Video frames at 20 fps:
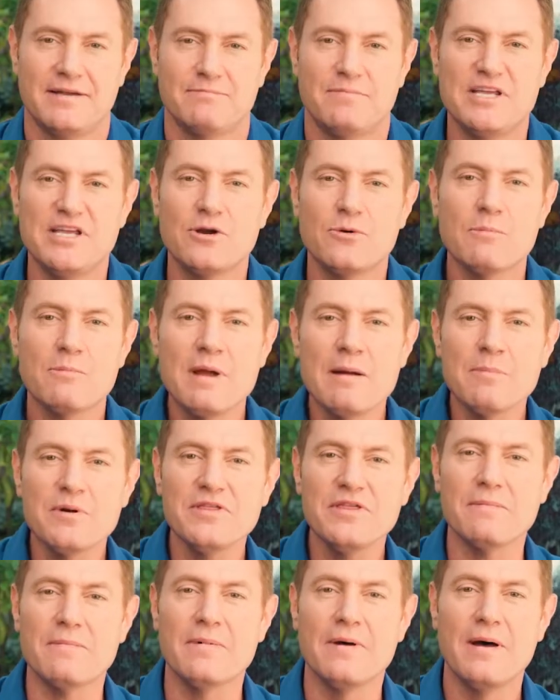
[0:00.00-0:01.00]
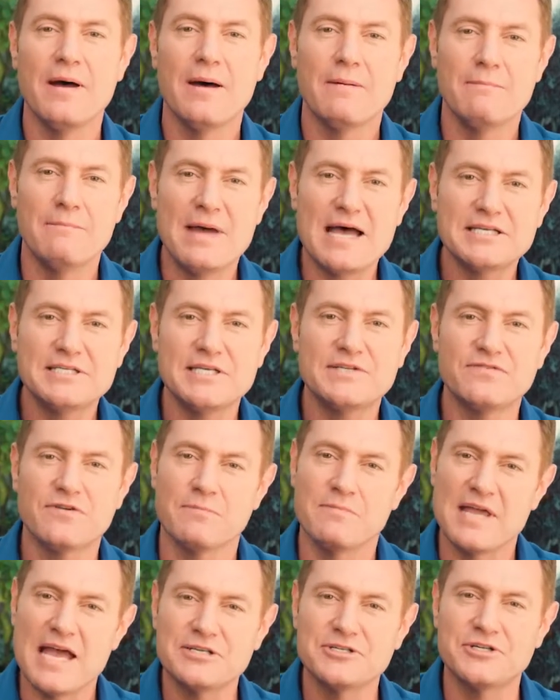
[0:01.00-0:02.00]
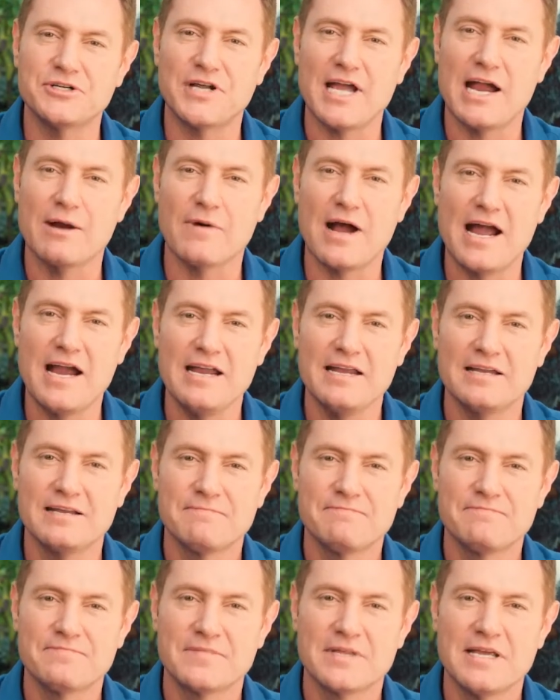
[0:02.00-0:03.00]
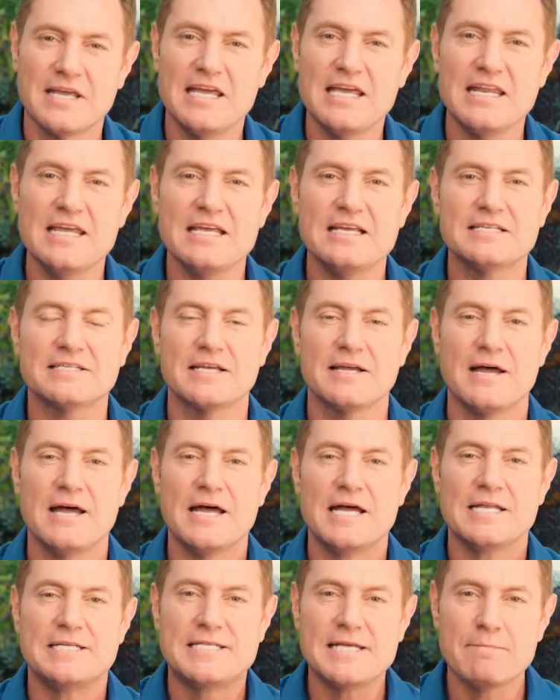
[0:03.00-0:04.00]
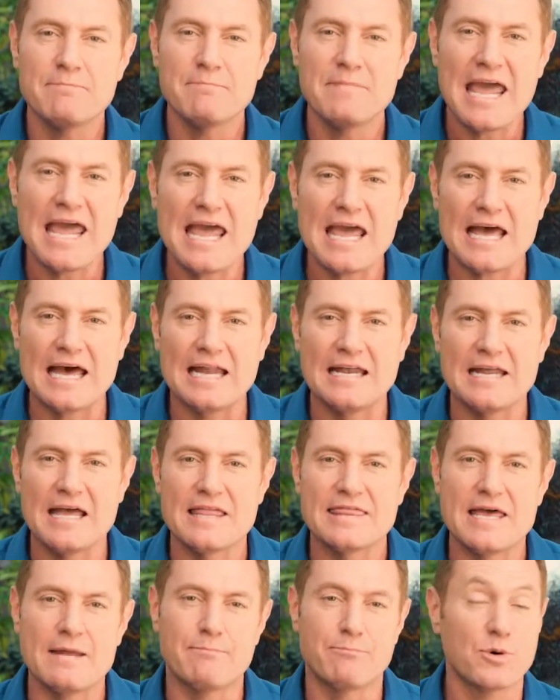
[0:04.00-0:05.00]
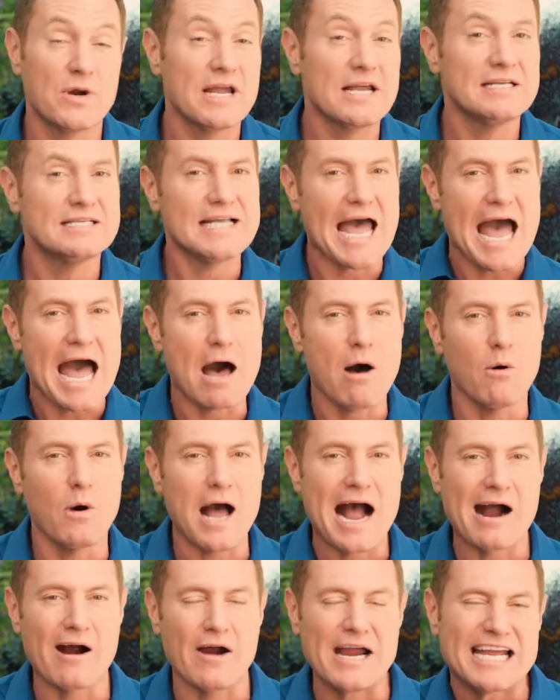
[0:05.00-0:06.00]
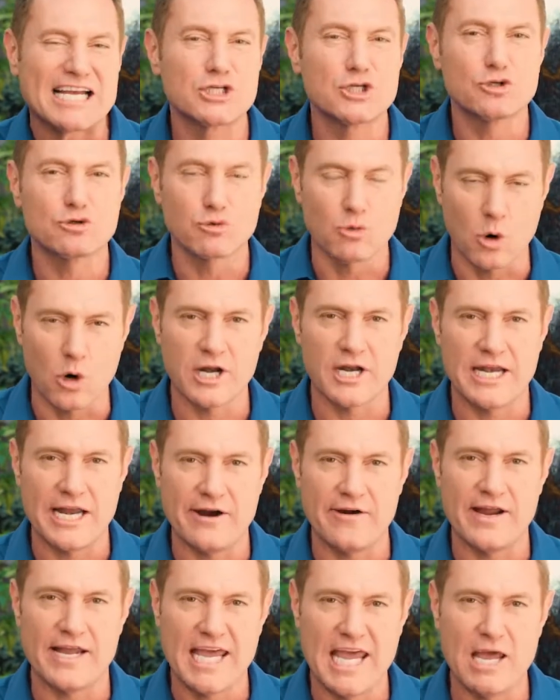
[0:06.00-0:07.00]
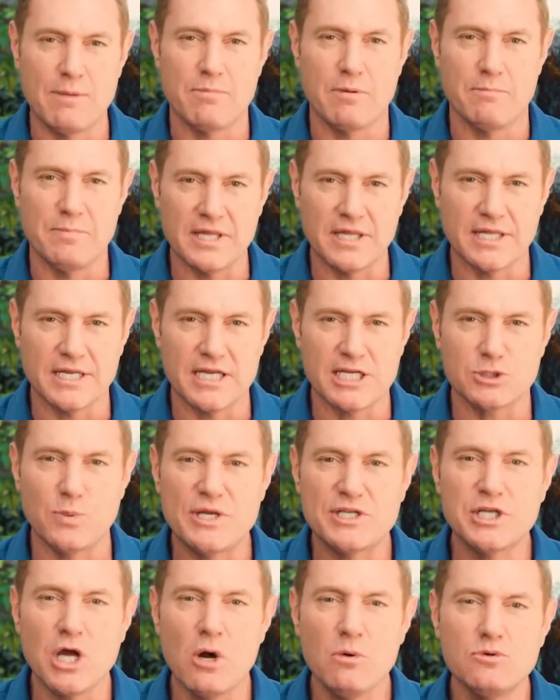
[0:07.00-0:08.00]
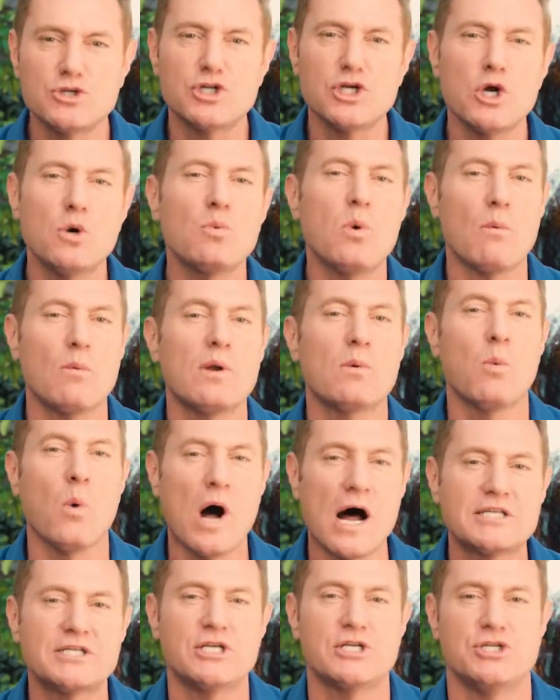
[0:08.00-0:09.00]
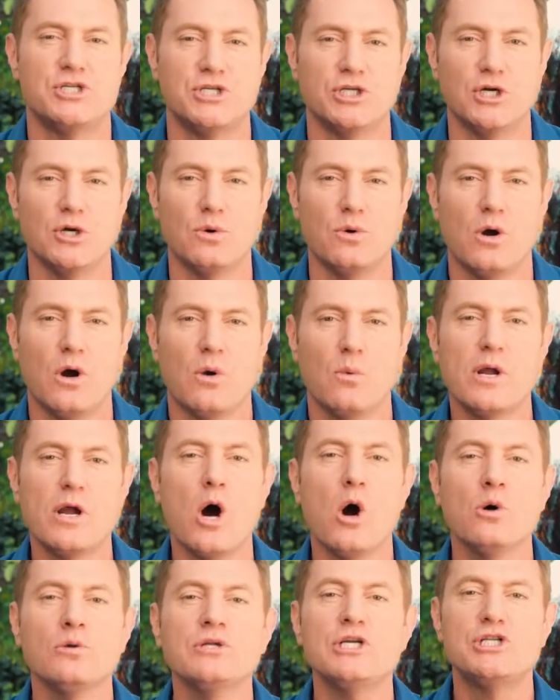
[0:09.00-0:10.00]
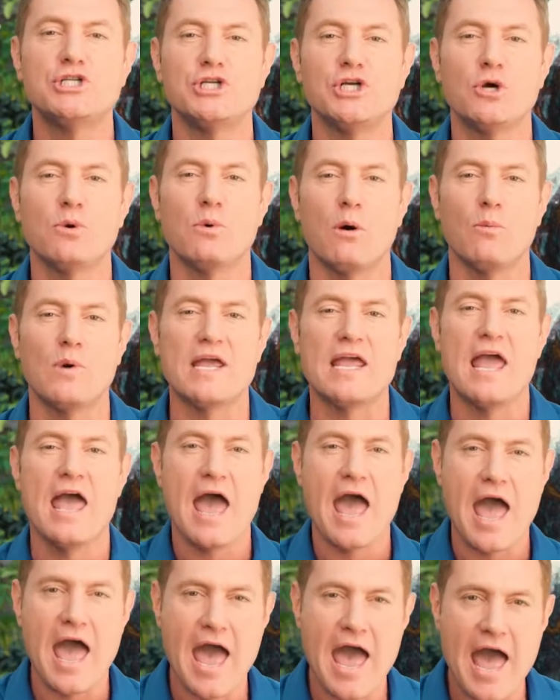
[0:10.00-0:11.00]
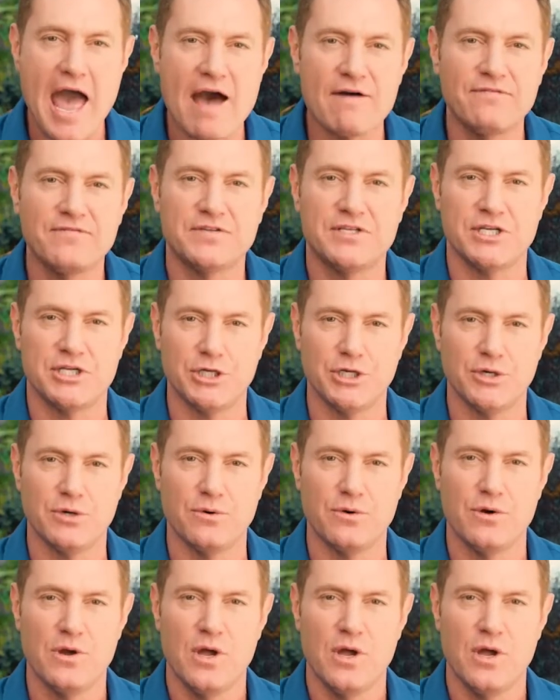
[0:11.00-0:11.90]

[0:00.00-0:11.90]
But you remember the message from yesterday, right? It is demand that brings out our extraordinary capabilities. We don't do what we want to do. We only do what we have to do.